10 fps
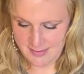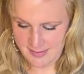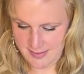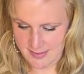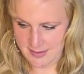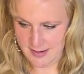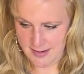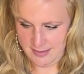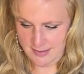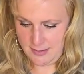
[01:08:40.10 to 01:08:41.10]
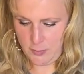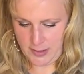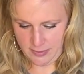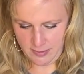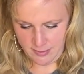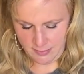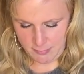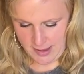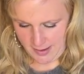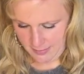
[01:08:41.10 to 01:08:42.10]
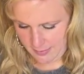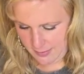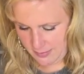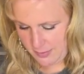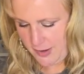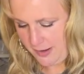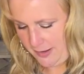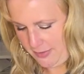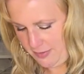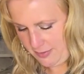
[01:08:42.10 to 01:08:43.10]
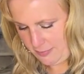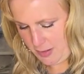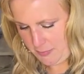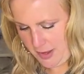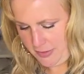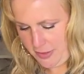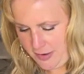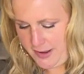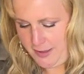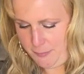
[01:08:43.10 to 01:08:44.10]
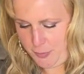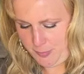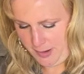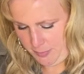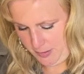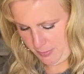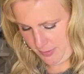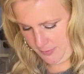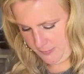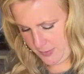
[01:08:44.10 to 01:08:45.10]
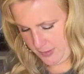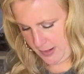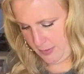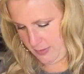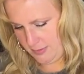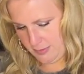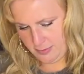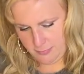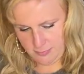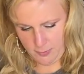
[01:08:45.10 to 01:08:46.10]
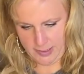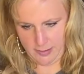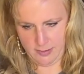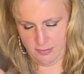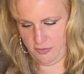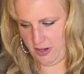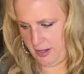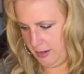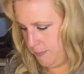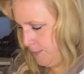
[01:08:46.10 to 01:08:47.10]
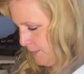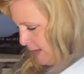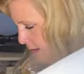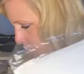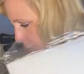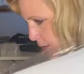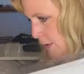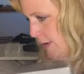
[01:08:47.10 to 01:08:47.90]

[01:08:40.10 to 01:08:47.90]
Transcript: it's not... Oh wait, this is matte. So okay, this is my... I thought I had more matte paper. All right, this is the... Oh, wait, here's a shiny. Cool. All